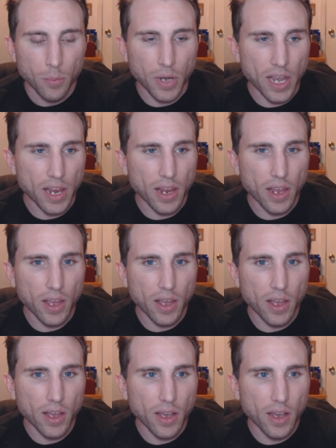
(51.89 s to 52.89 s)
But
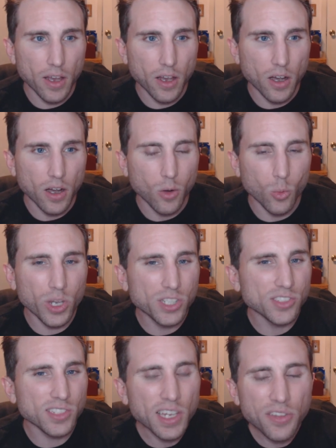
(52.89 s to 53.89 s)
we
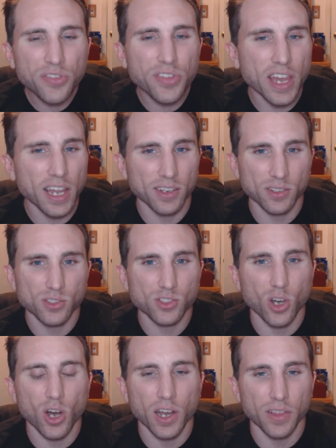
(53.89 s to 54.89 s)
see
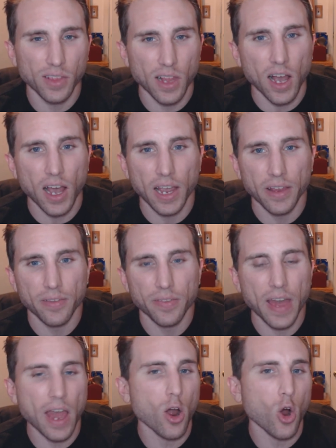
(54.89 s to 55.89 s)
things
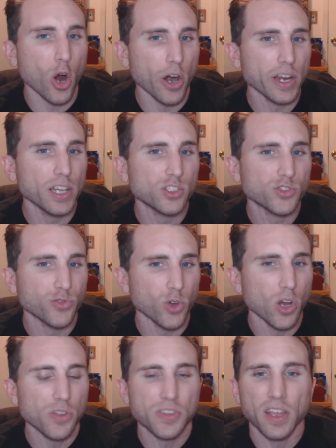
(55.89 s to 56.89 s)
online that are his
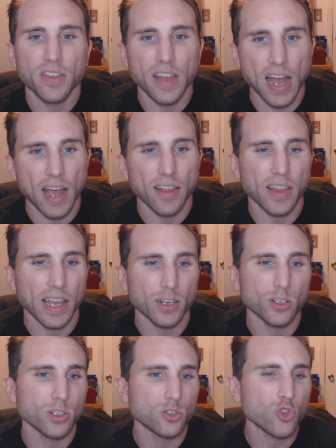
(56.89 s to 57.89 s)
fault and not,
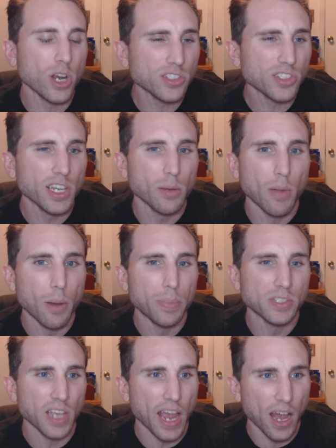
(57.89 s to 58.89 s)
like dressing him
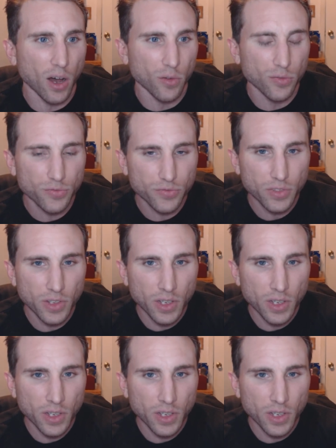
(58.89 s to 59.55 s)
up as an elf.